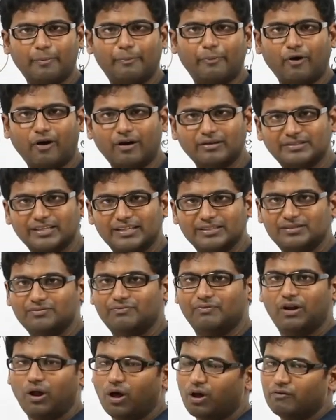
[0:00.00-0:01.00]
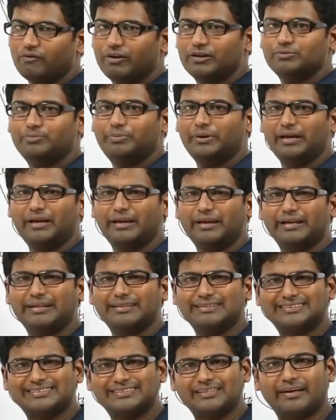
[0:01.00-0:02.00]
a process will always be
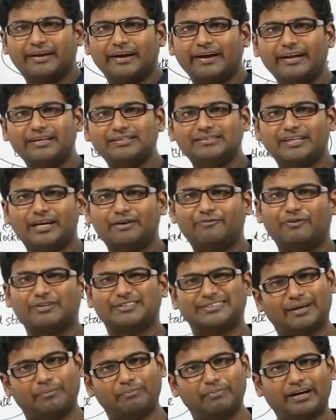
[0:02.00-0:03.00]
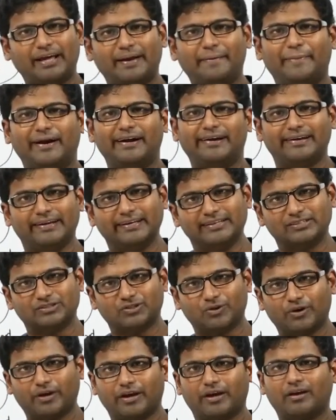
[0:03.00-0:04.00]
in ready state for some time at
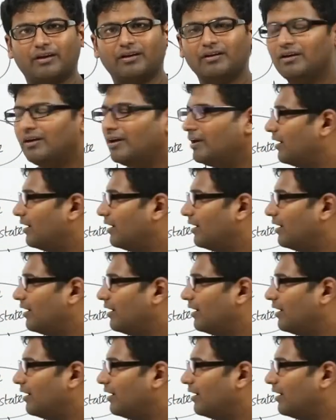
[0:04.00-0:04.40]
least, okay?